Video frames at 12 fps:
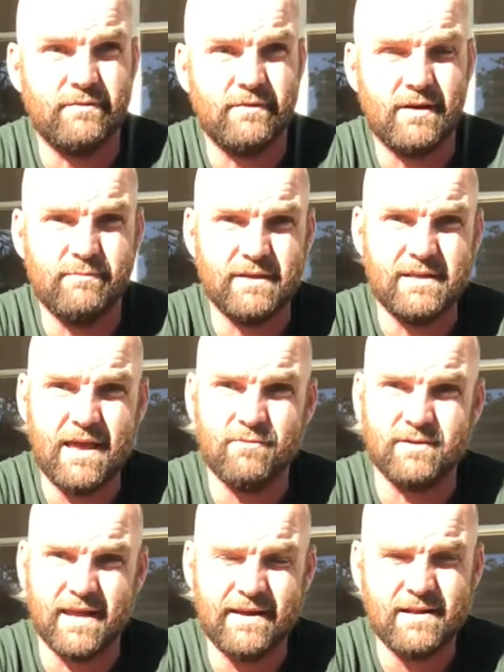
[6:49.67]
being held
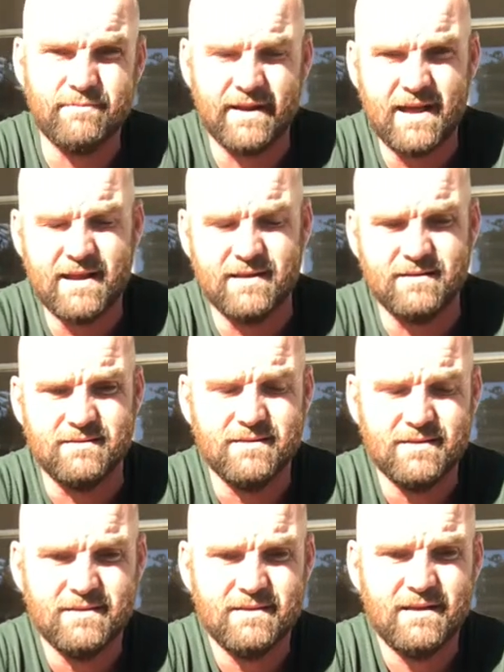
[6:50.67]
down a bit,
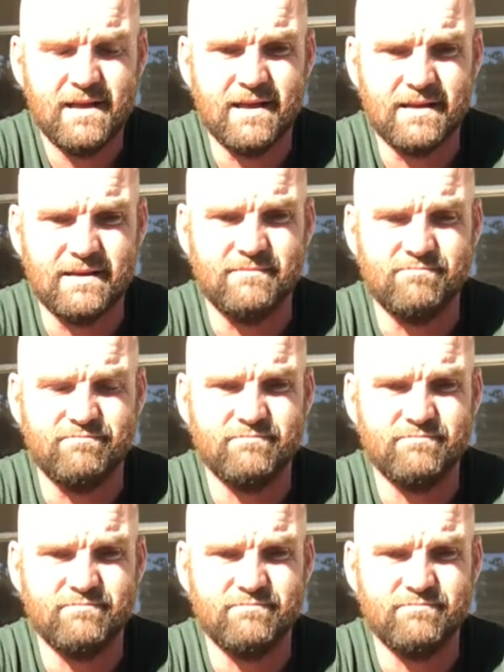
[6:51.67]
eh?